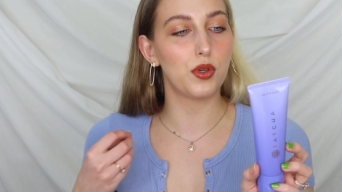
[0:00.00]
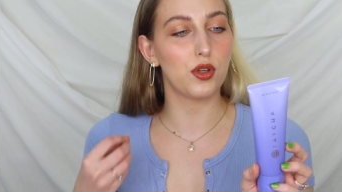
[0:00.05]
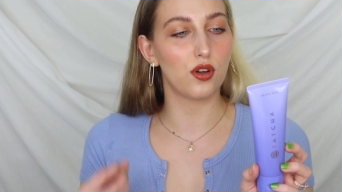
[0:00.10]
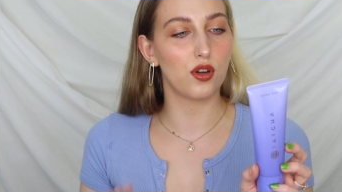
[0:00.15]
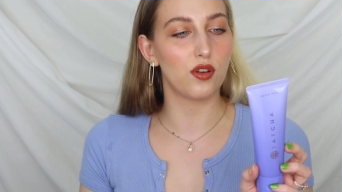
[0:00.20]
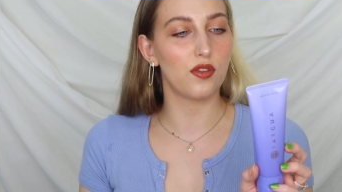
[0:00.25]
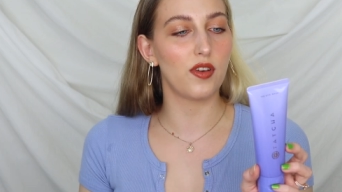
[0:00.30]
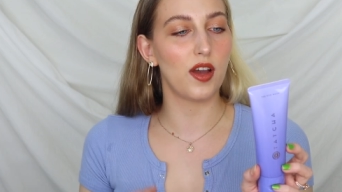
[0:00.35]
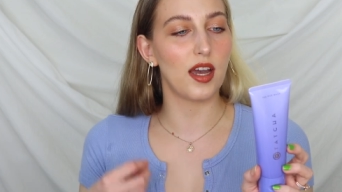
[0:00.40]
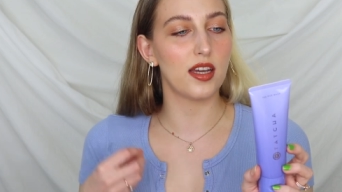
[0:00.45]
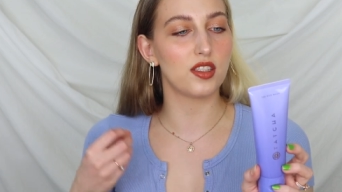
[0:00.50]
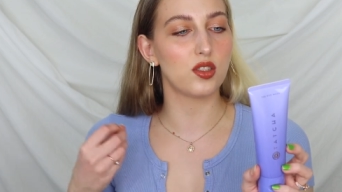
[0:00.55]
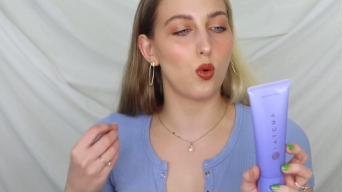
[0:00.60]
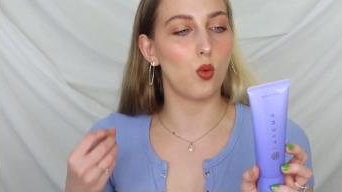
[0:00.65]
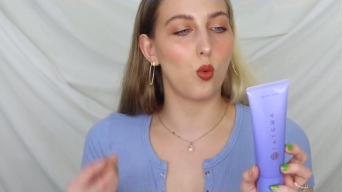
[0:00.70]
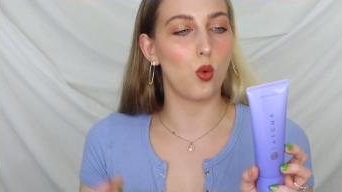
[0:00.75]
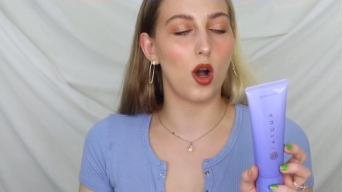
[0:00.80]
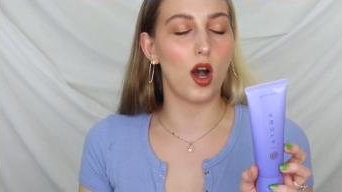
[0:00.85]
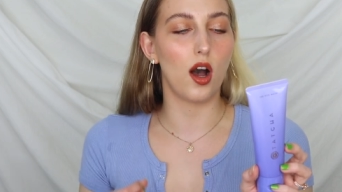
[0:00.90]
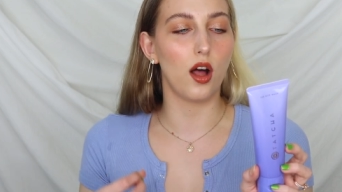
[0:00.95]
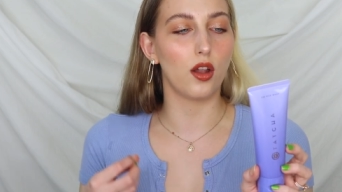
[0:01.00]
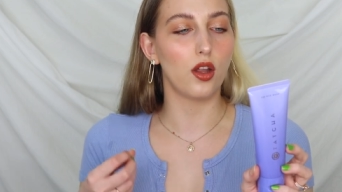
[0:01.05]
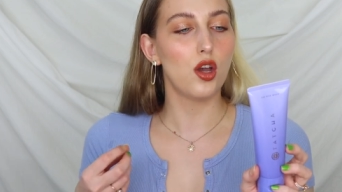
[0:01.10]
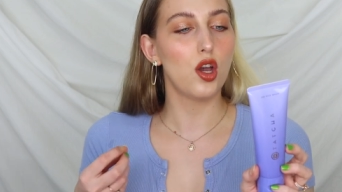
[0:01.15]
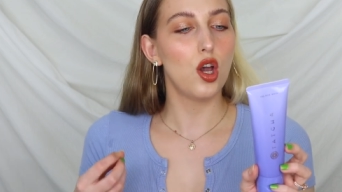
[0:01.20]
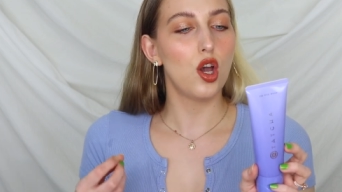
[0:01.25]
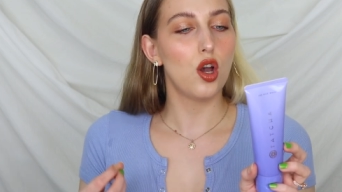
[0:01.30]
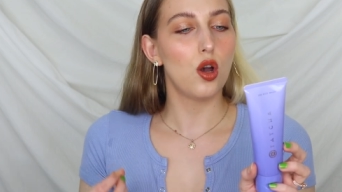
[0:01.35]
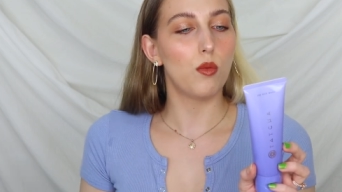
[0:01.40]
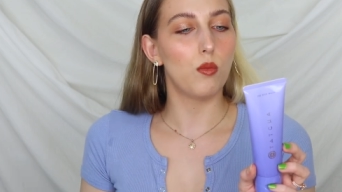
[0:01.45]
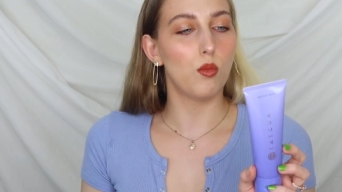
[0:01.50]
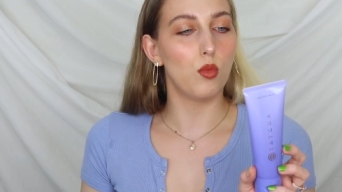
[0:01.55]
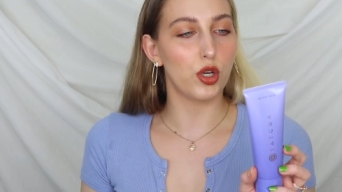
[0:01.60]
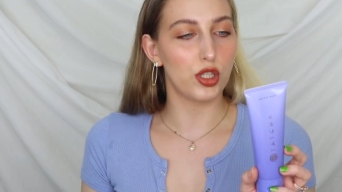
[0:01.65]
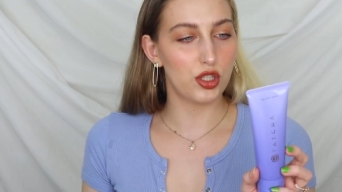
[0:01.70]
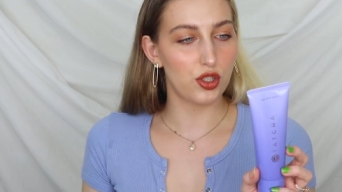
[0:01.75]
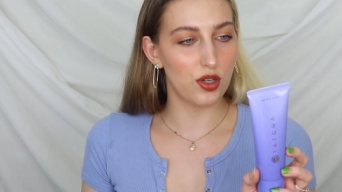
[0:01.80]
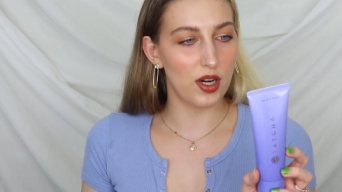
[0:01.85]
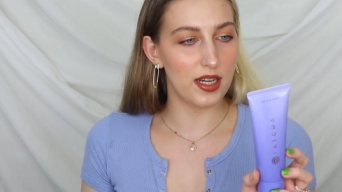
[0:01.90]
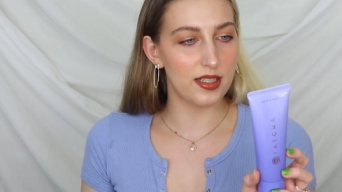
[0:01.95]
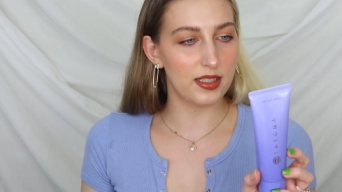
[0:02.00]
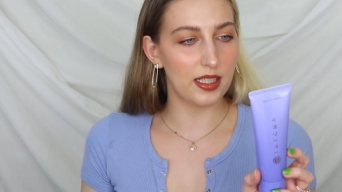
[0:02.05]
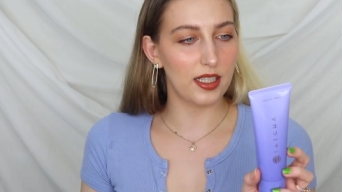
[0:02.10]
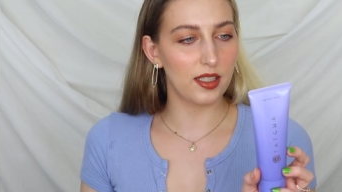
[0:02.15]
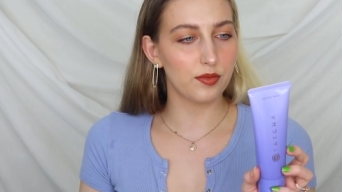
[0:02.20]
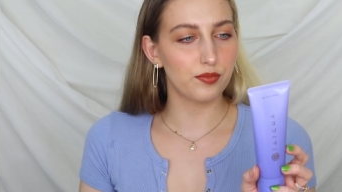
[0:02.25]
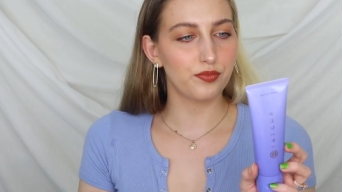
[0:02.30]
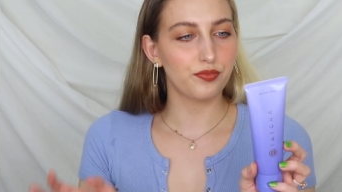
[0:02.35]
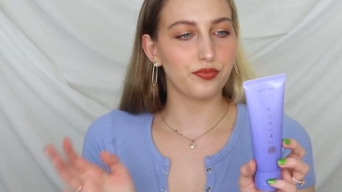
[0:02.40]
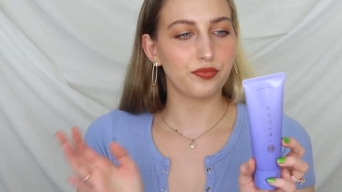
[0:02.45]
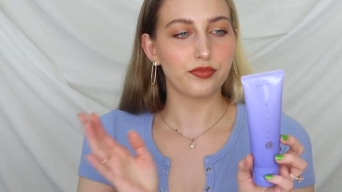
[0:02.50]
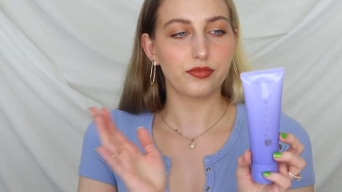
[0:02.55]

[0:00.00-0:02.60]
purifies while moisturizing.